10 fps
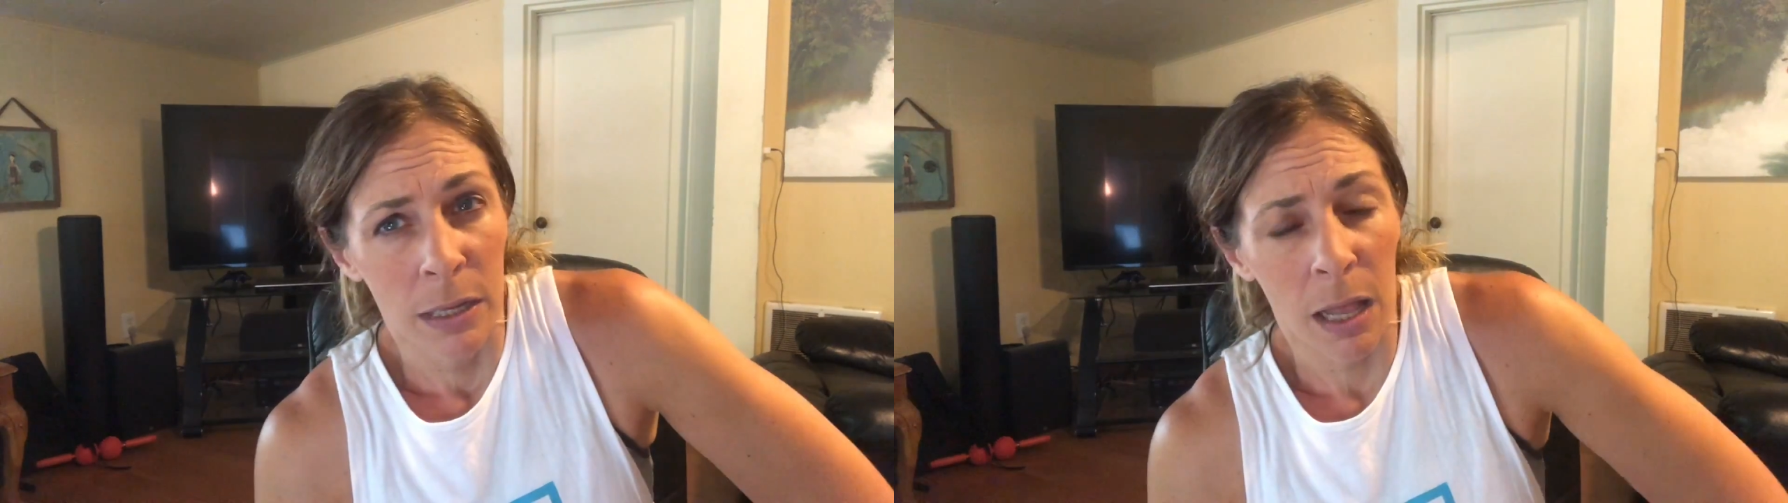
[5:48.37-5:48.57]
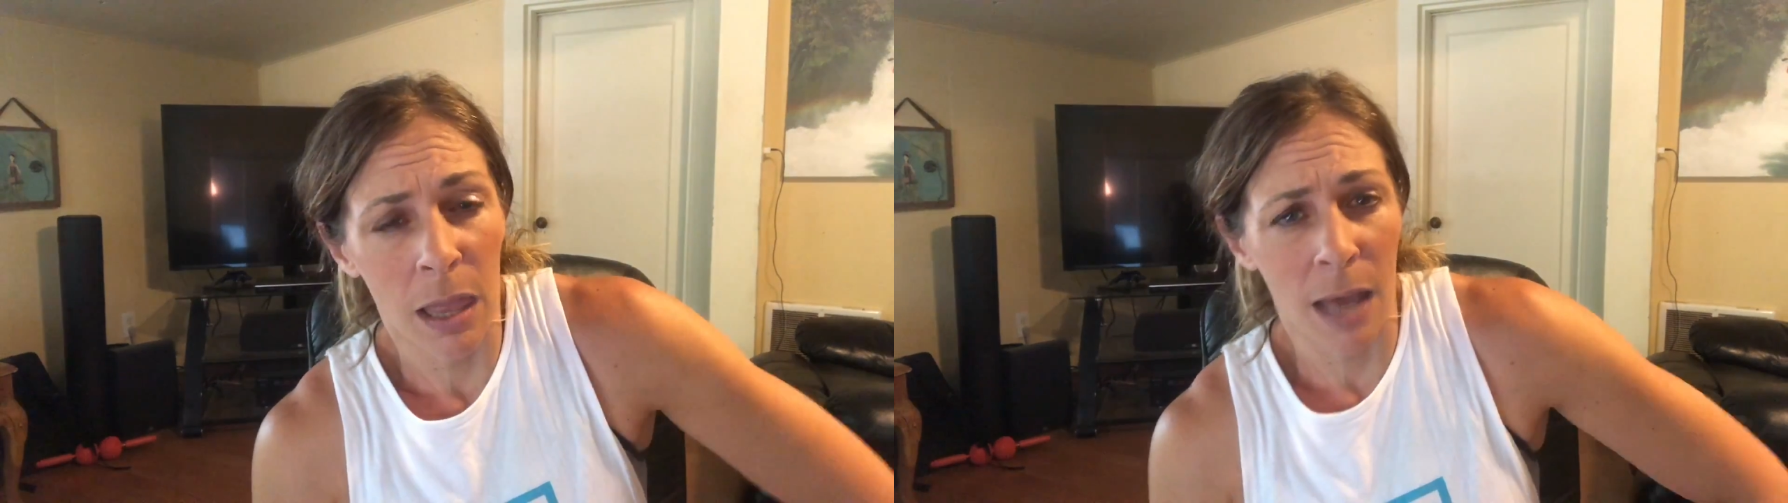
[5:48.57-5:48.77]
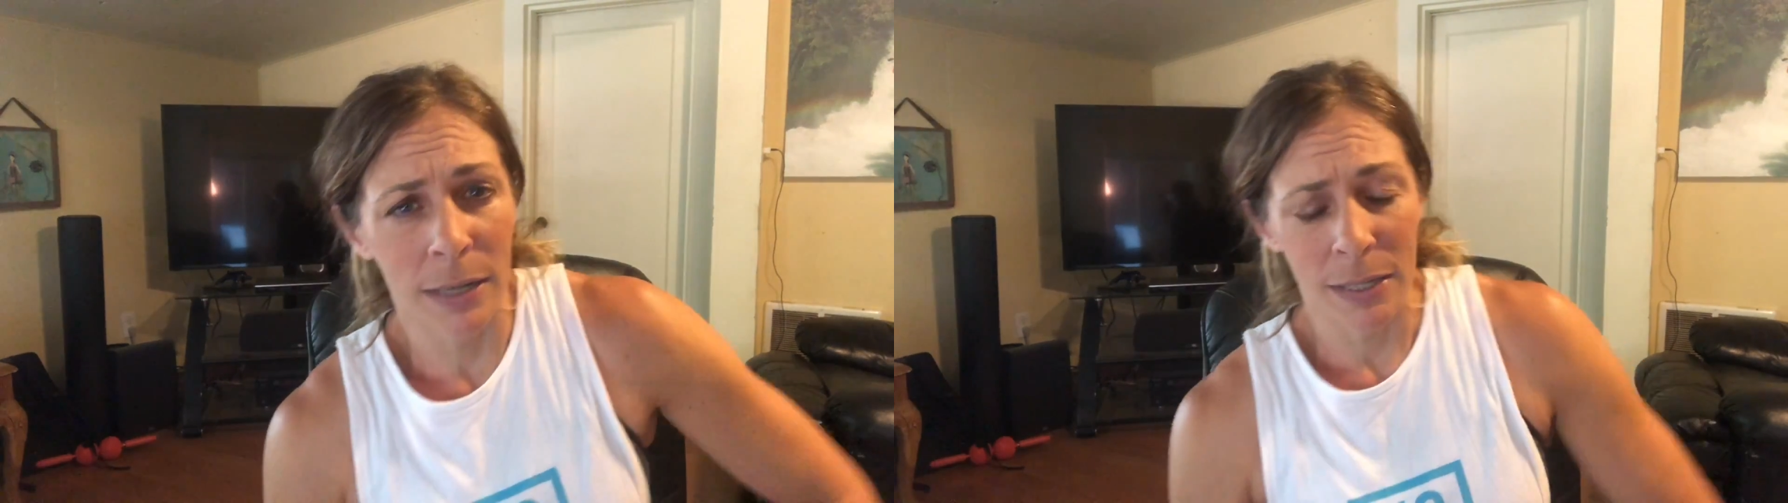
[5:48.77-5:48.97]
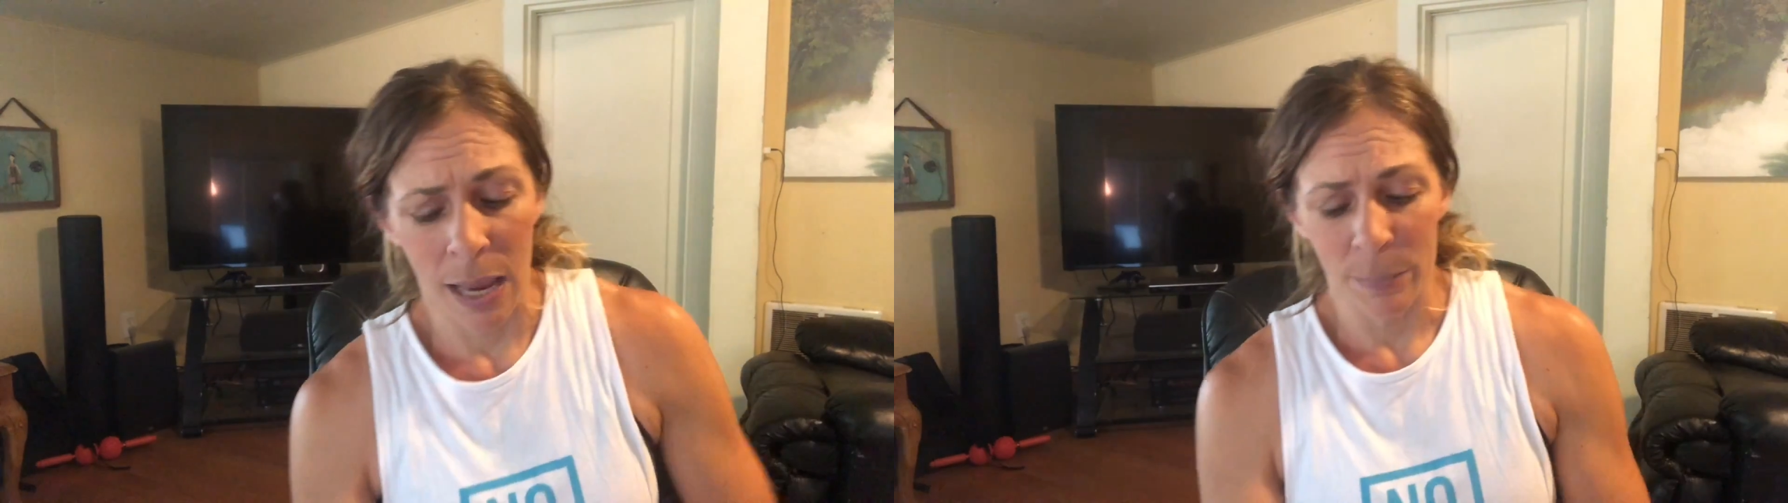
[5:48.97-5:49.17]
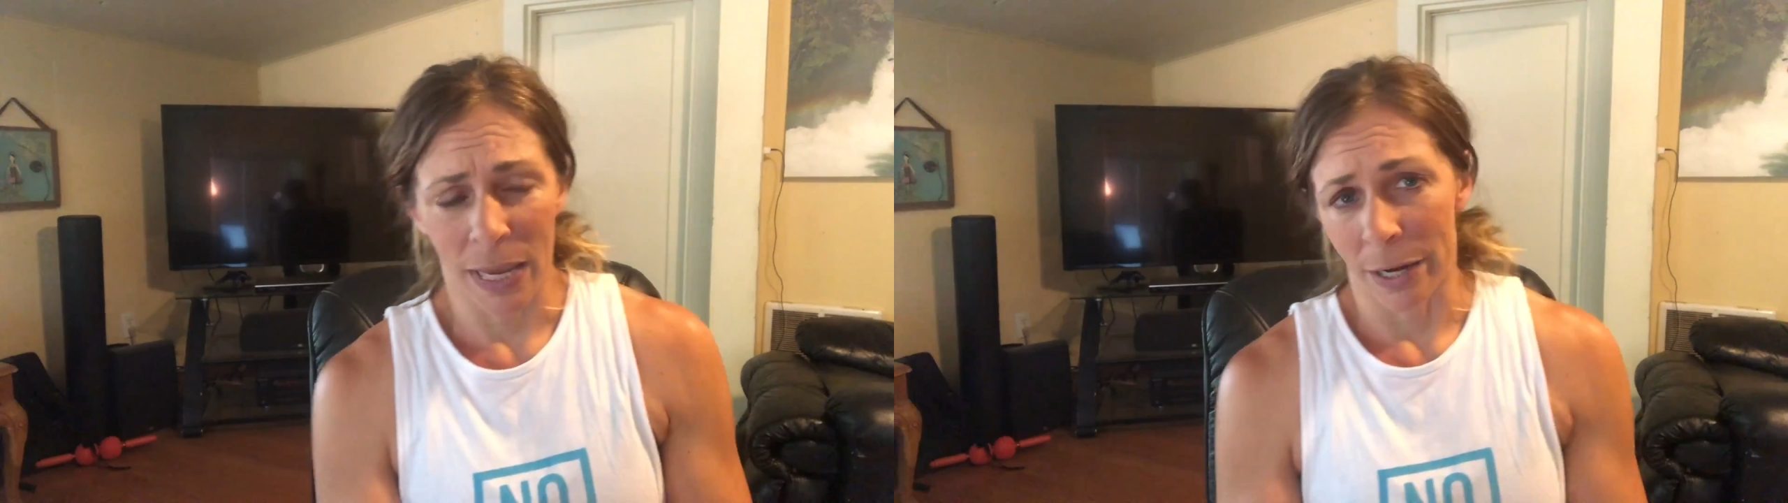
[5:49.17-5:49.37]
a lot of
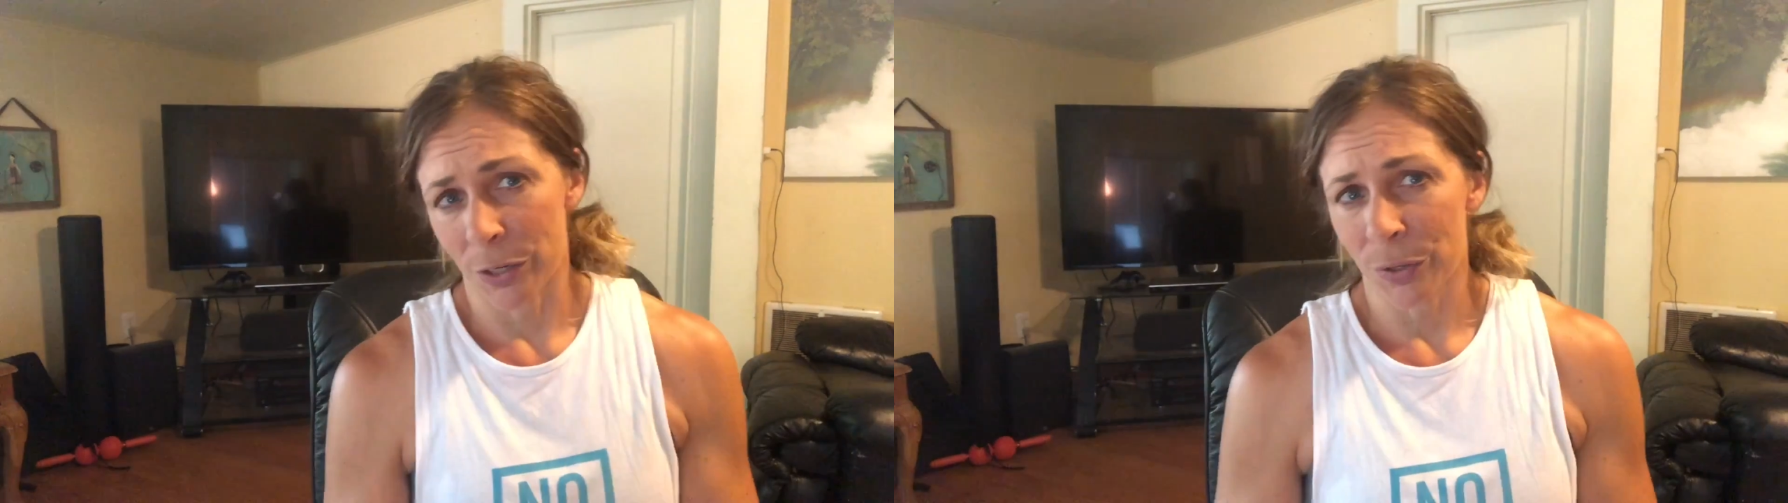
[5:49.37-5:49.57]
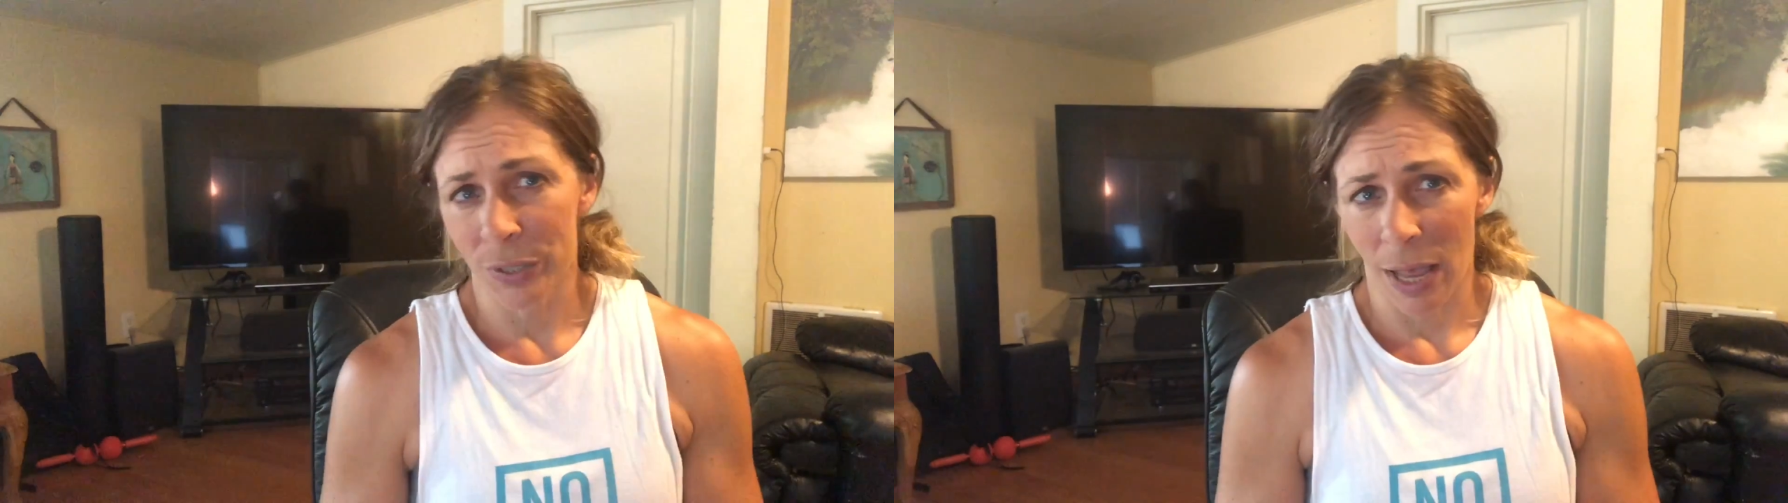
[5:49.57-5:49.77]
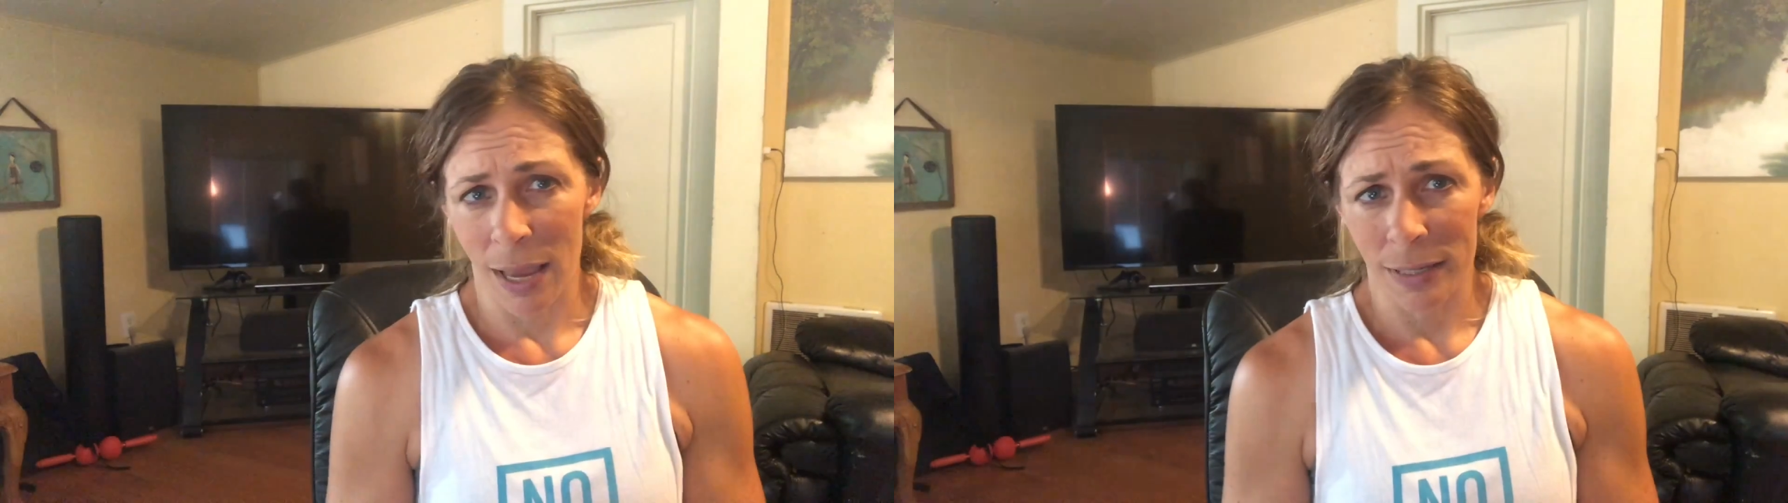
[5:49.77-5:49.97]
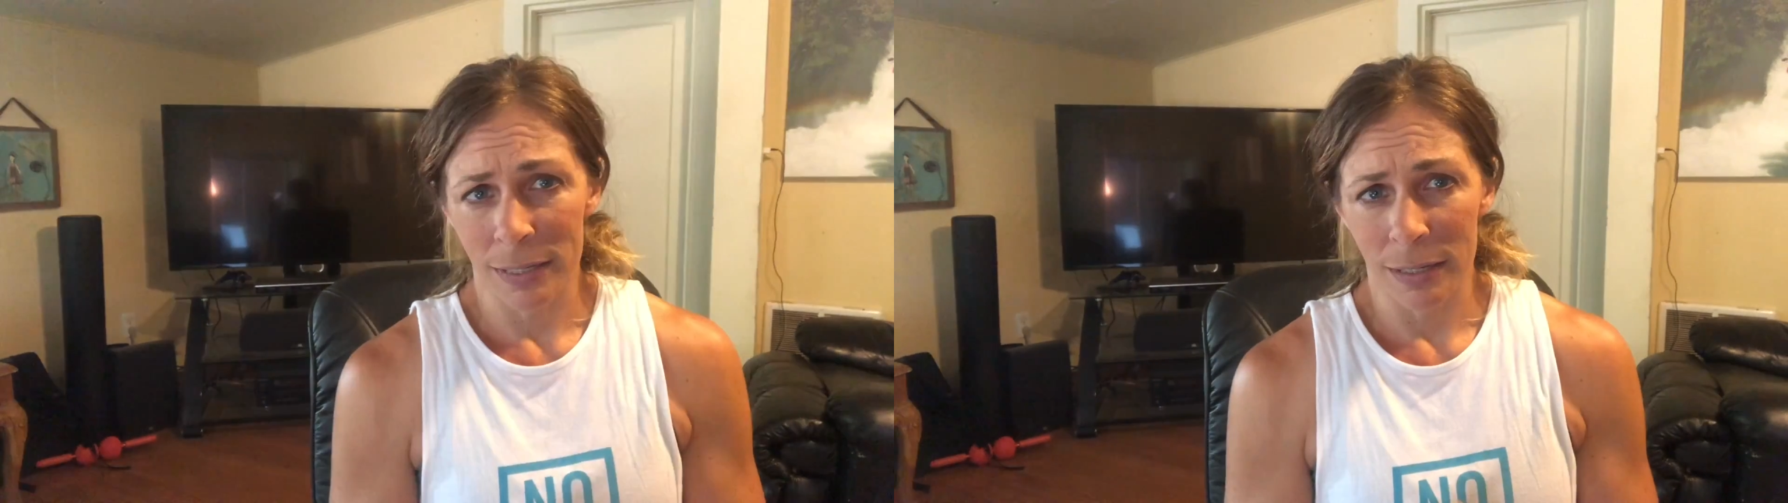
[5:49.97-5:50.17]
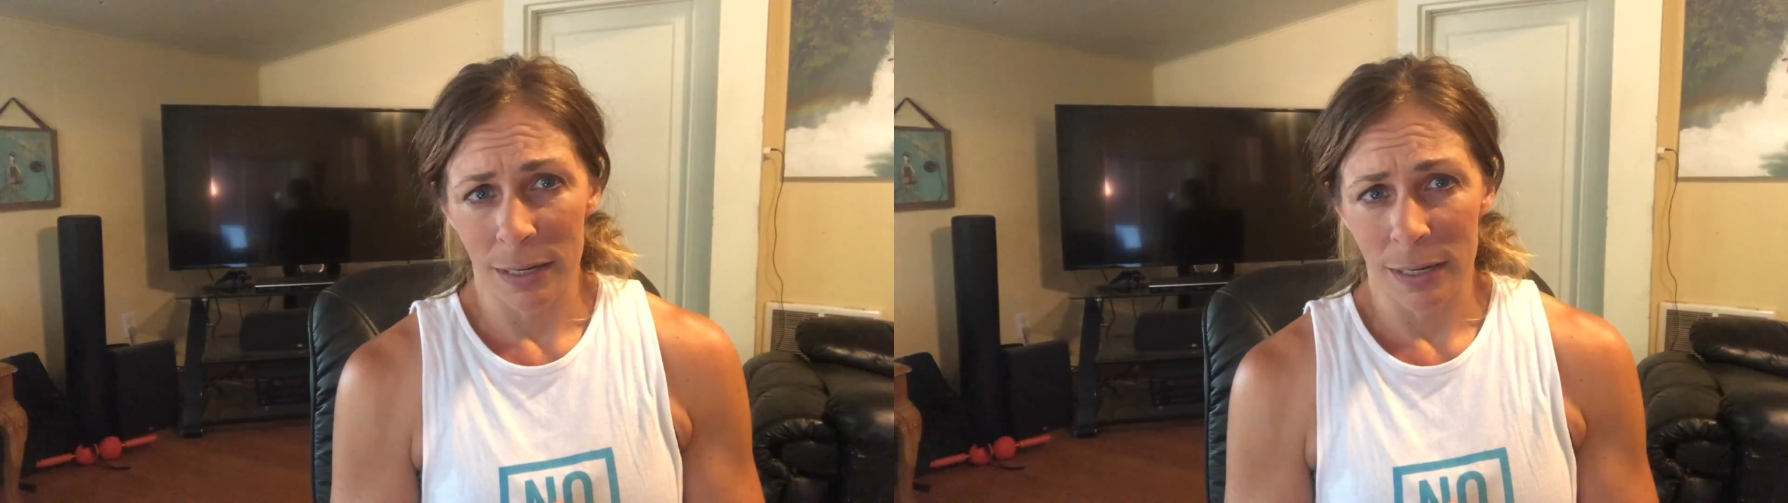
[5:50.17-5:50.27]
times exercise